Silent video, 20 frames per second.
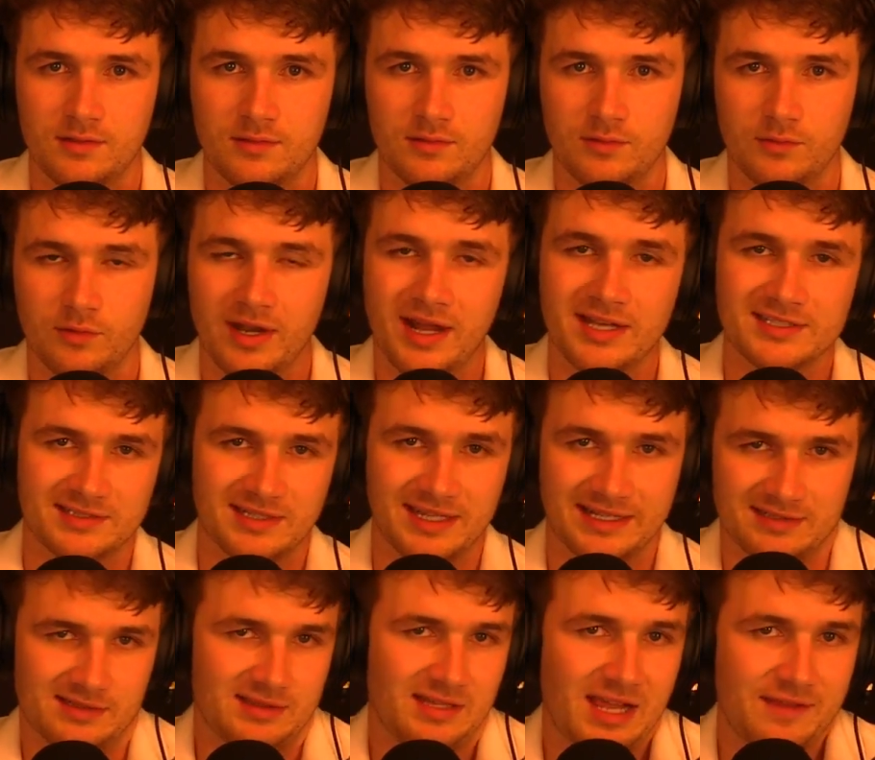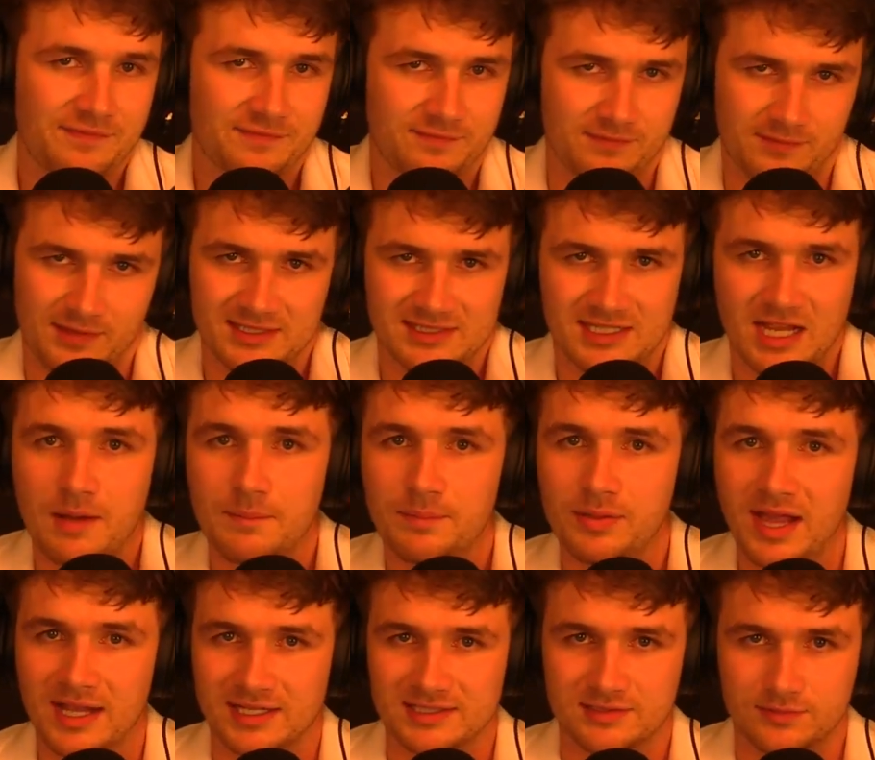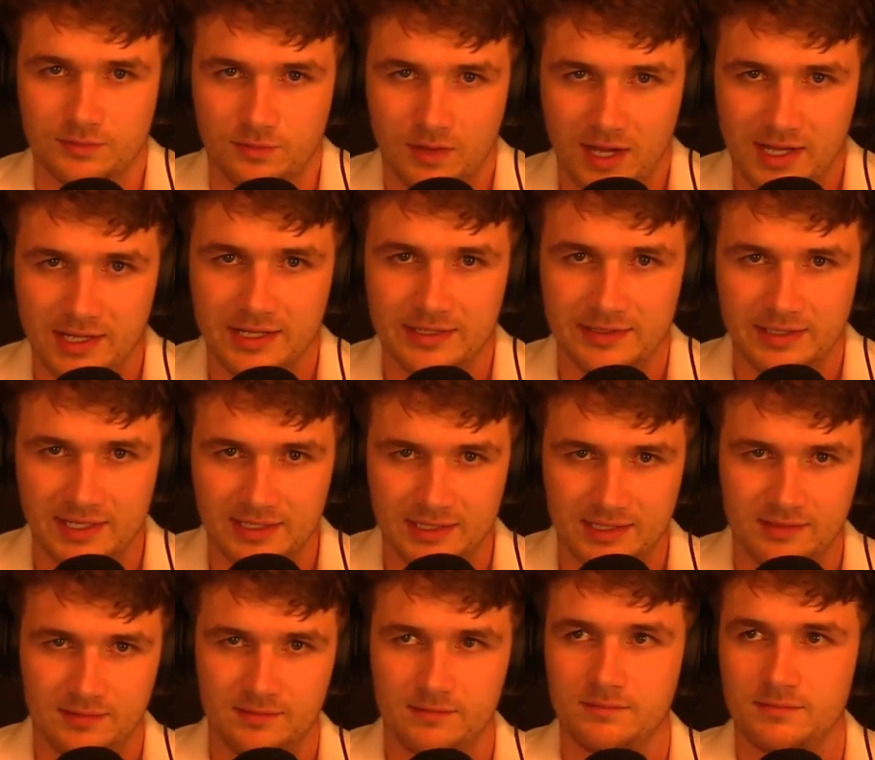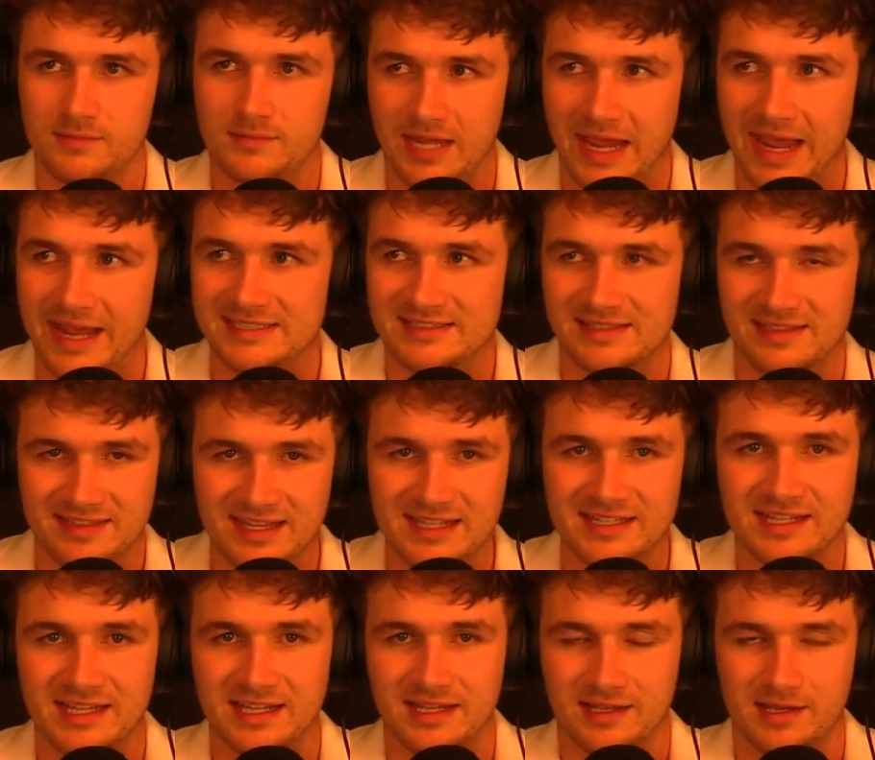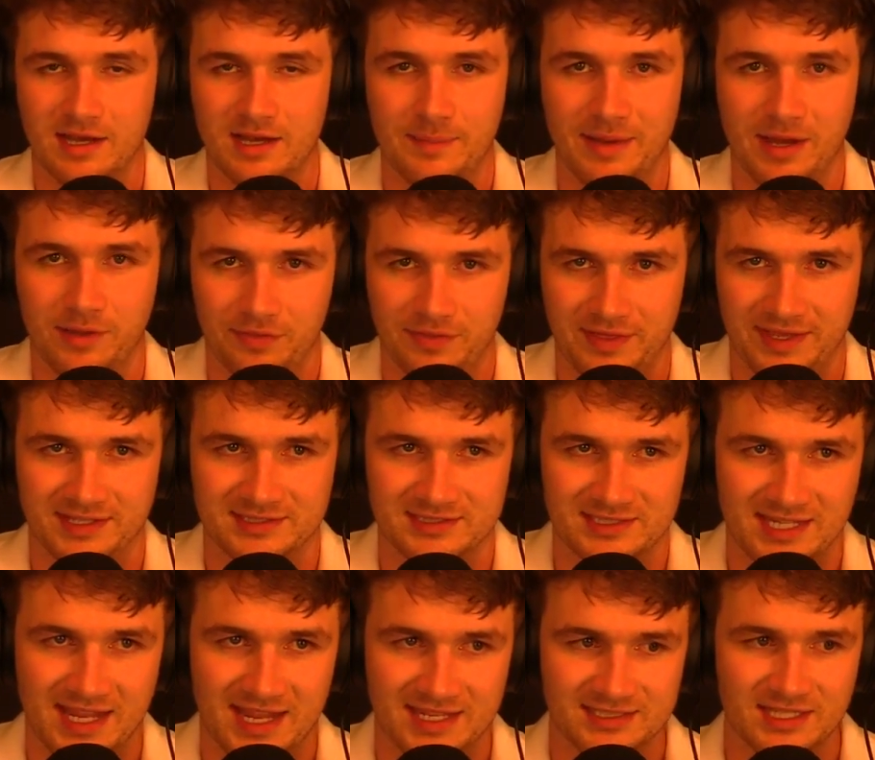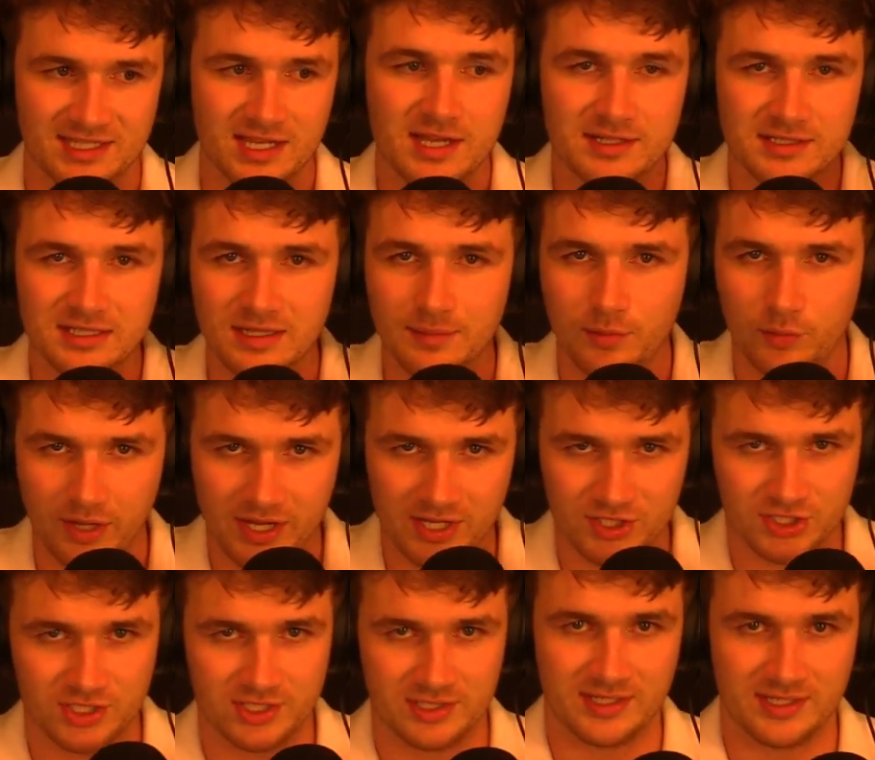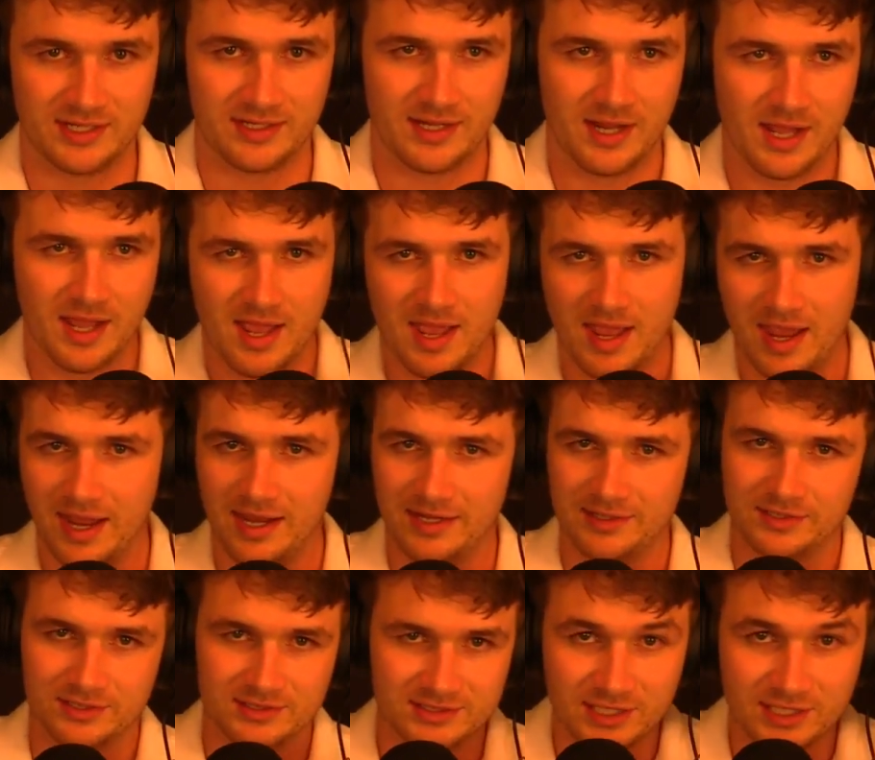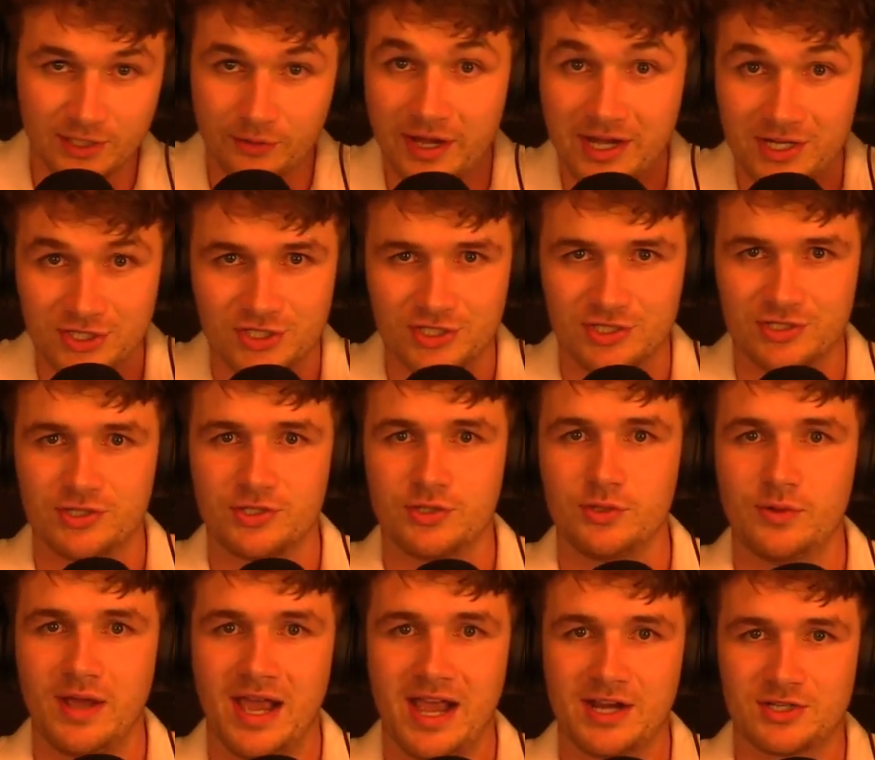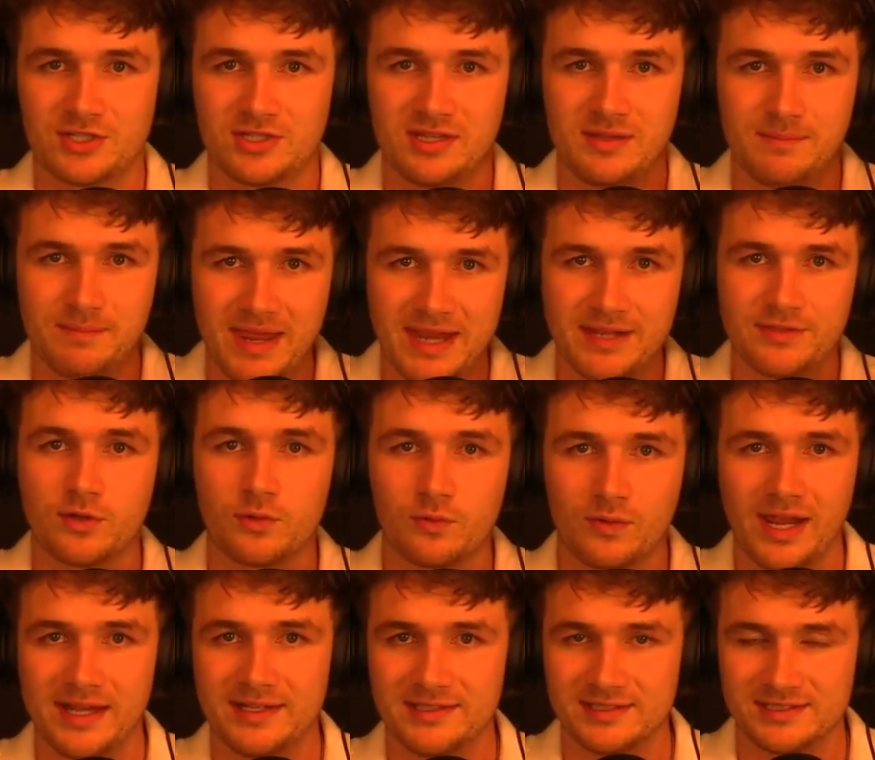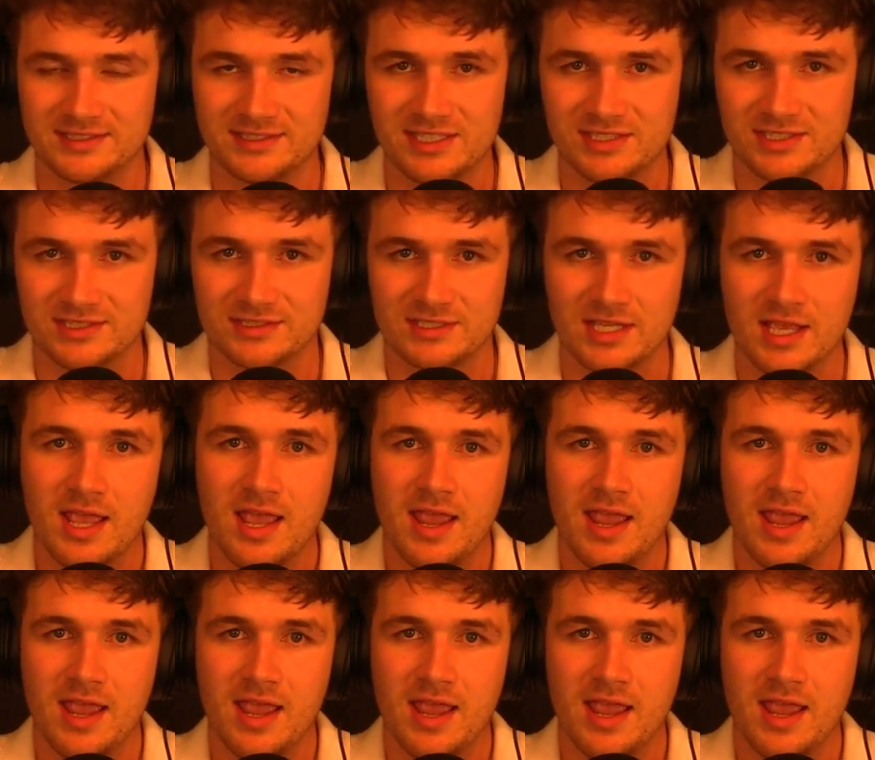Whereas, life is complex, right? It takes thinking about things. It takes deliberation and consideration to actually make the right decisions.